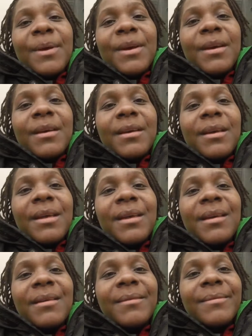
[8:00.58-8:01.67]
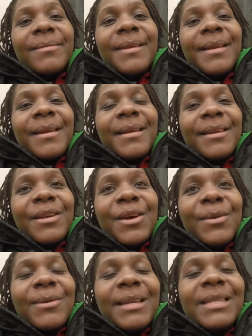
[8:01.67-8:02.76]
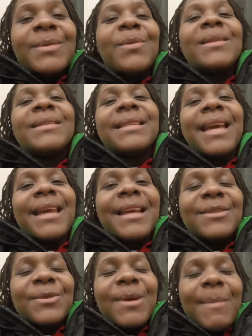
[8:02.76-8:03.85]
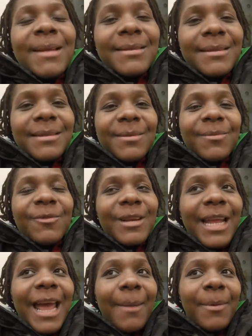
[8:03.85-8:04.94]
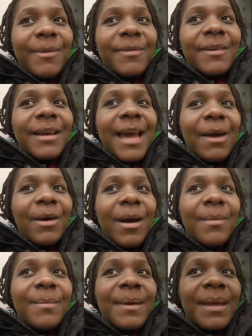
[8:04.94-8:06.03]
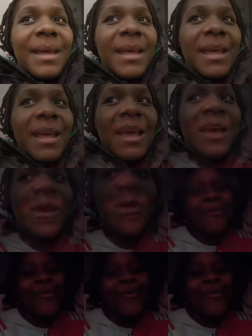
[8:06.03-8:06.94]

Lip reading: but you know, at least we won today, and that's all that matters, and I'm really happy with the outcome. Hi, so